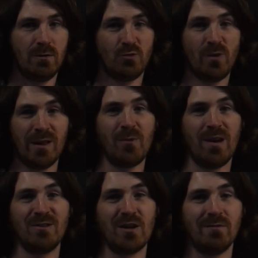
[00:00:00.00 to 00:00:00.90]
So really well
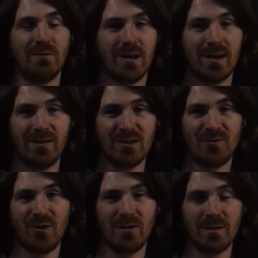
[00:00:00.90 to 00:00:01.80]
done for getting this
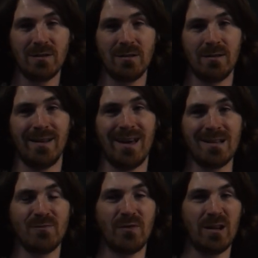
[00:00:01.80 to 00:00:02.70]
far. This is the
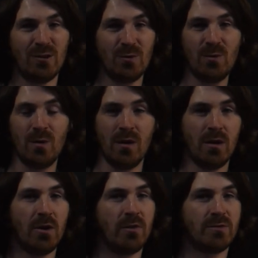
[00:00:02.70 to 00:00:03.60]
last video
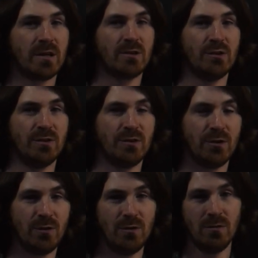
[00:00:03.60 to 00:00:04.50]
of section
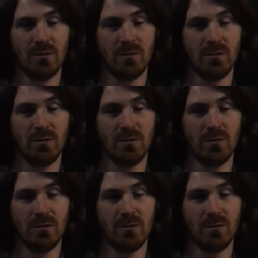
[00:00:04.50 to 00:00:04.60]
2.